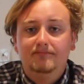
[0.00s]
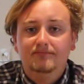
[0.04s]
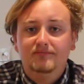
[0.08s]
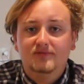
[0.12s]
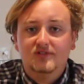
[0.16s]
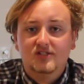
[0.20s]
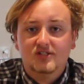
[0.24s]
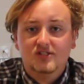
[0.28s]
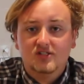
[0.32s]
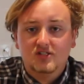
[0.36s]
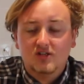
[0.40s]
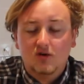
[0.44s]

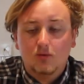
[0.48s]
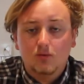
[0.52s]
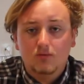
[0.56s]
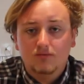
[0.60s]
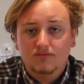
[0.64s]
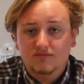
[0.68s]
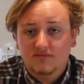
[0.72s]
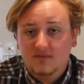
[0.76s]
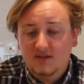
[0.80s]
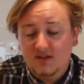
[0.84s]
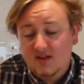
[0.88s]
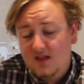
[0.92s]
So
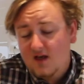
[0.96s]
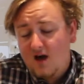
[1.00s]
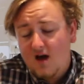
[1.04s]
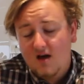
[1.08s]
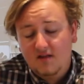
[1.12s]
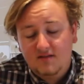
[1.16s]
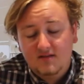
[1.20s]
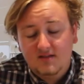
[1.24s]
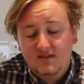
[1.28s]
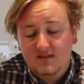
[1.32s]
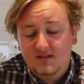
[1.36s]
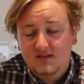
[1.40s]

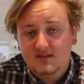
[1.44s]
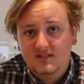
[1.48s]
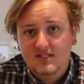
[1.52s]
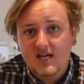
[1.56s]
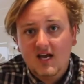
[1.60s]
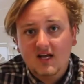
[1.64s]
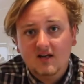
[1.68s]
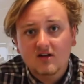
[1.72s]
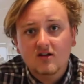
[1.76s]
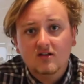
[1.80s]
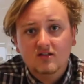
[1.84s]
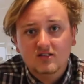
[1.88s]

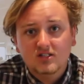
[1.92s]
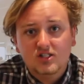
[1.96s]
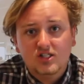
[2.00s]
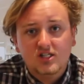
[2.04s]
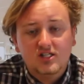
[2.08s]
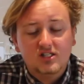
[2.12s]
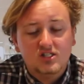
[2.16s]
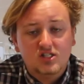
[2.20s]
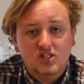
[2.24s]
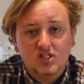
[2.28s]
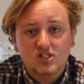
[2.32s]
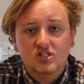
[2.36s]
technology
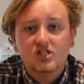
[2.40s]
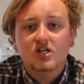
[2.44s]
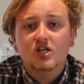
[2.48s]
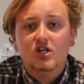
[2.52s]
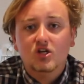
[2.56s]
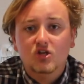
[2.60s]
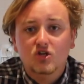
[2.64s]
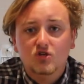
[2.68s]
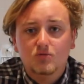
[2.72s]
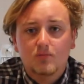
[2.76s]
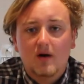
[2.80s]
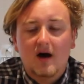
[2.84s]
is just a
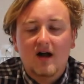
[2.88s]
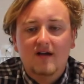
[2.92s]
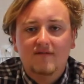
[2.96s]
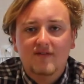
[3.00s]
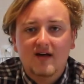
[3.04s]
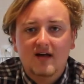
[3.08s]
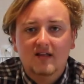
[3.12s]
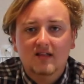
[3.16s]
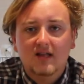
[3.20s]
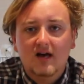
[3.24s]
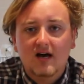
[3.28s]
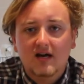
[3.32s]
huge part of
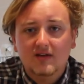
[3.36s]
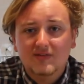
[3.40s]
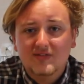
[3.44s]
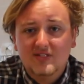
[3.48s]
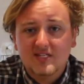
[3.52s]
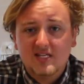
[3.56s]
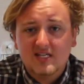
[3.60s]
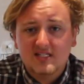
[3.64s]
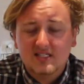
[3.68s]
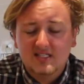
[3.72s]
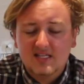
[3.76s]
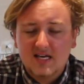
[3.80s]
our lives
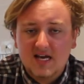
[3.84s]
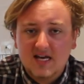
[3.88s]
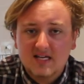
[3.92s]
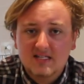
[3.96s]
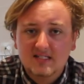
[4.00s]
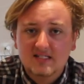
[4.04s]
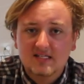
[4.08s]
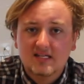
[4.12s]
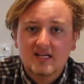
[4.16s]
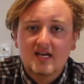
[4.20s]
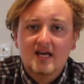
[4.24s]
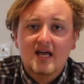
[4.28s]
these
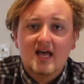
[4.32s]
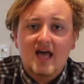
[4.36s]
days.